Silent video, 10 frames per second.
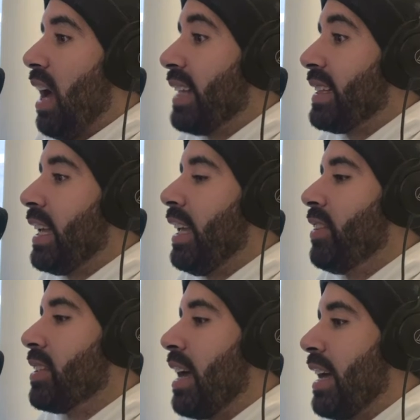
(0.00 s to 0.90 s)
I think
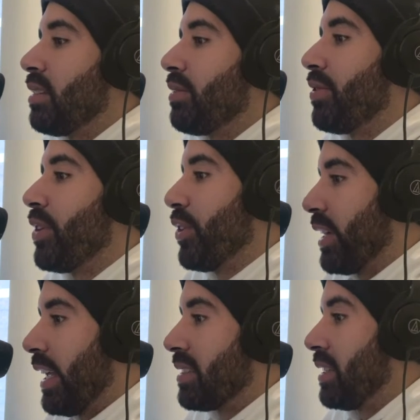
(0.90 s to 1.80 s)
even Tyson
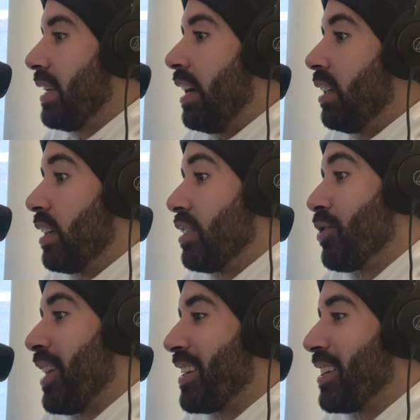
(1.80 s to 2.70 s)
Fury gets an L on his
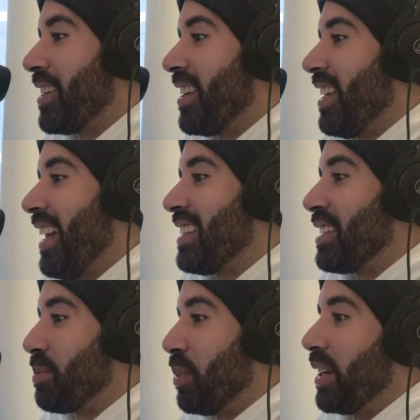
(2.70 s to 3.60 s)
record at
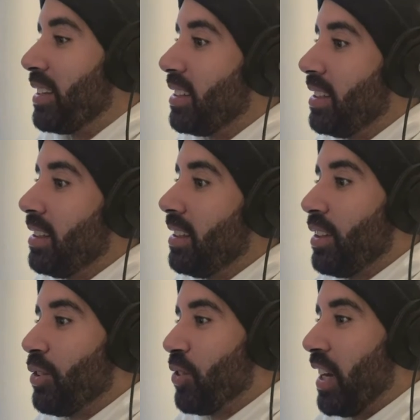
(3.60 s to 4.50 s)
this point,
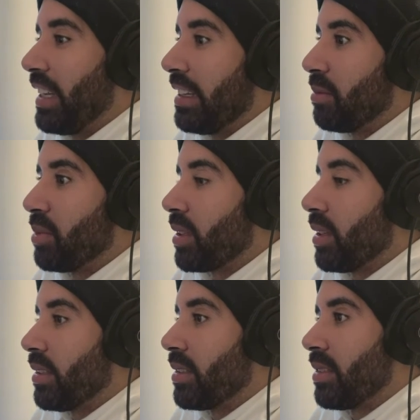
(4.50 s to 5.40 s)
right?
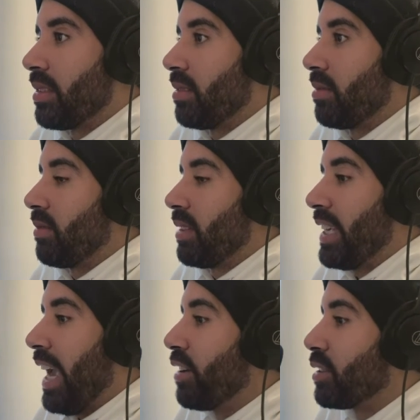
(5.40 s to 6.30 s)
because he
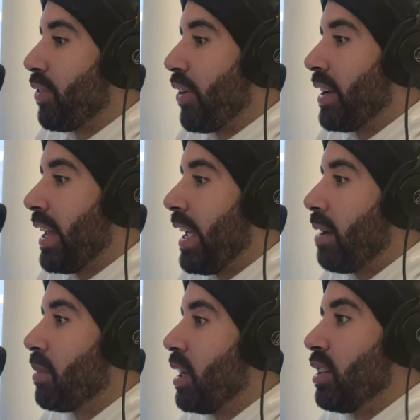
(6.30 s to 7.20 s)
carries a Fury name.